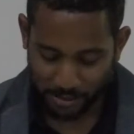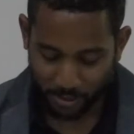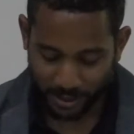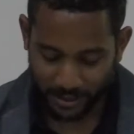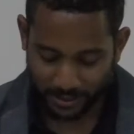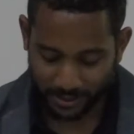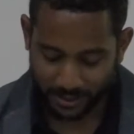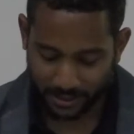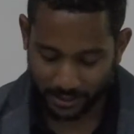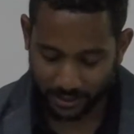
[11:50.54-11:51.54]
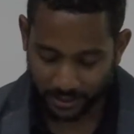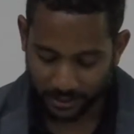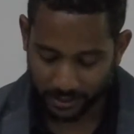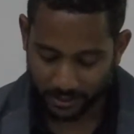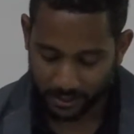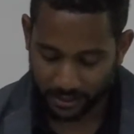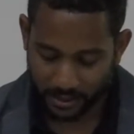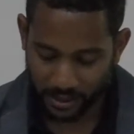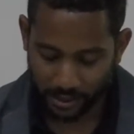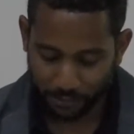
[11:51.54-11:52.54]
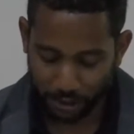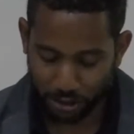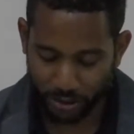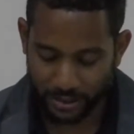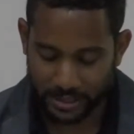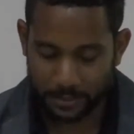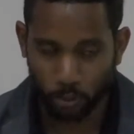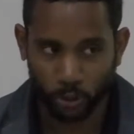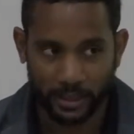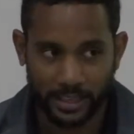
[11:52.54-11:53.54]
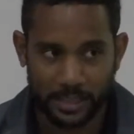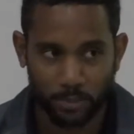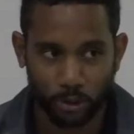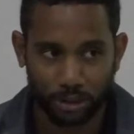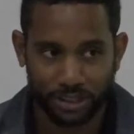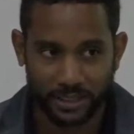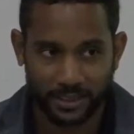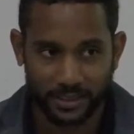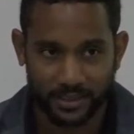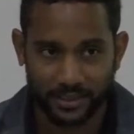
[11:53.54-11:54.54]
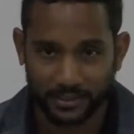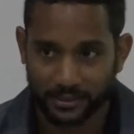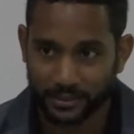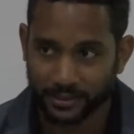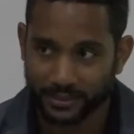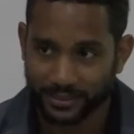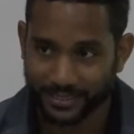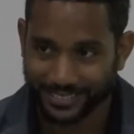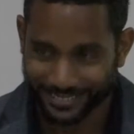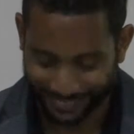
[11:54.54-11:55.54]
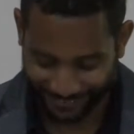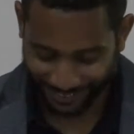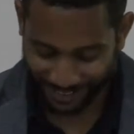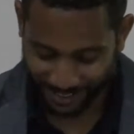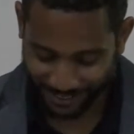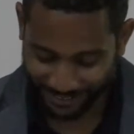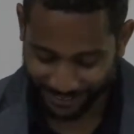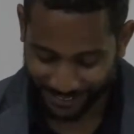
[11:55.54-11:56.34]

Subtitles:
What else? If a tree is small, any small trees? Yeah.